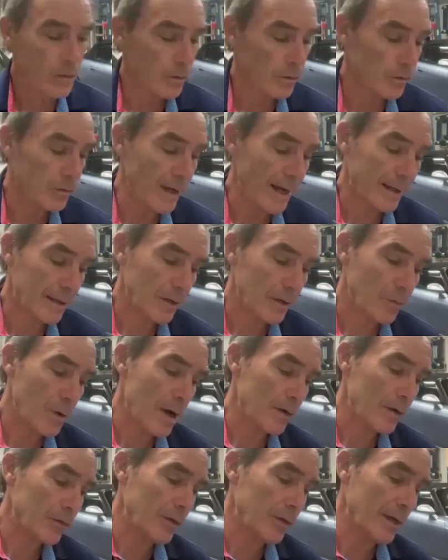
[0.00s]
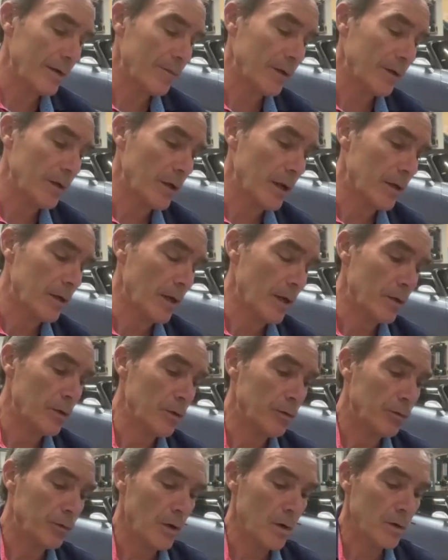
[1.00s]
you're exactly right, Steph. And you
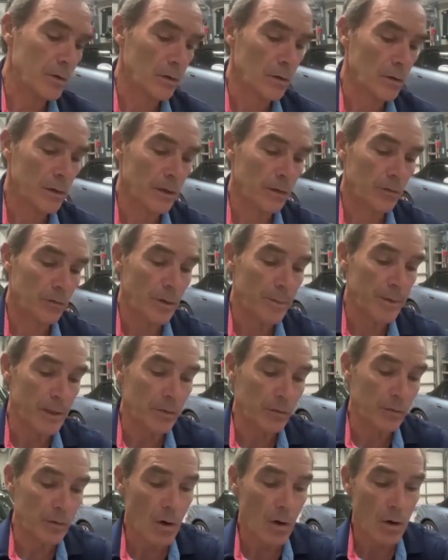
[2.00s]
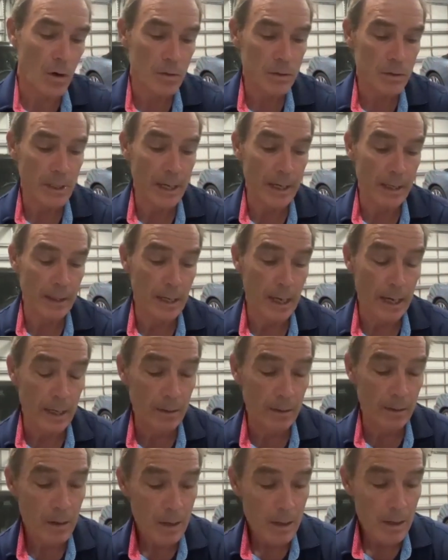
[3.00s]
start to look at some of these cars,
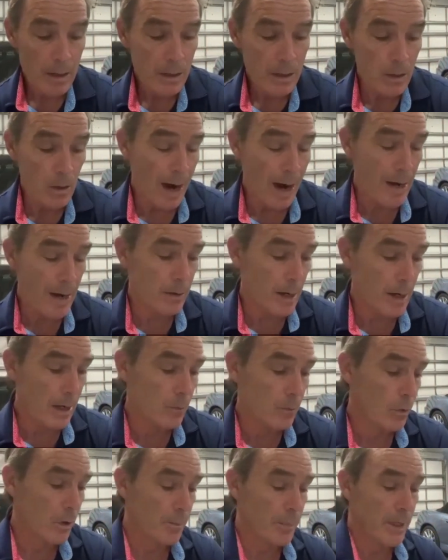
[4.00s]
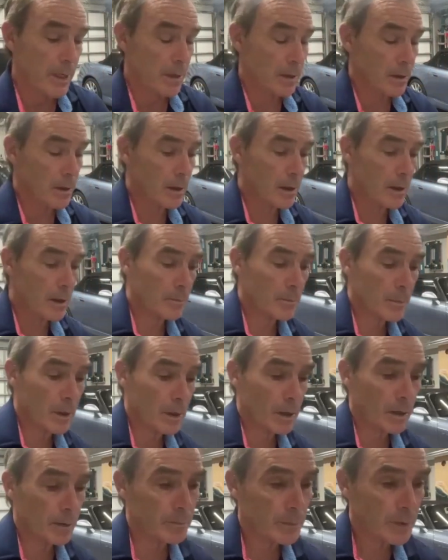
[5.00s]
and I don't want to be
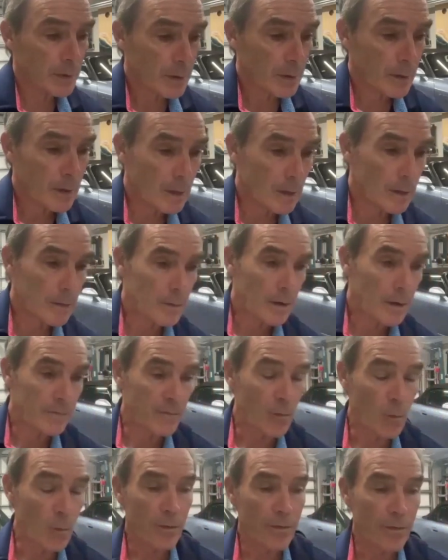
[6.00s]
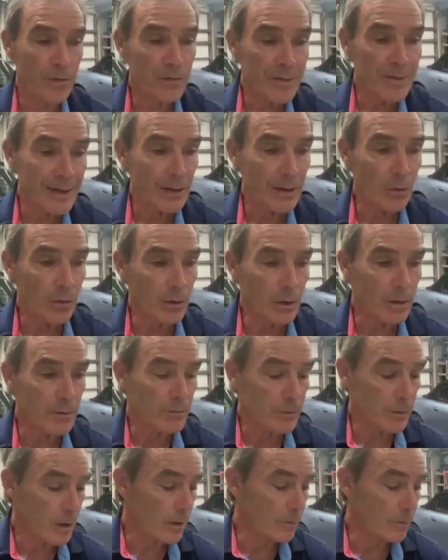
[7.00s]
a fourth teller of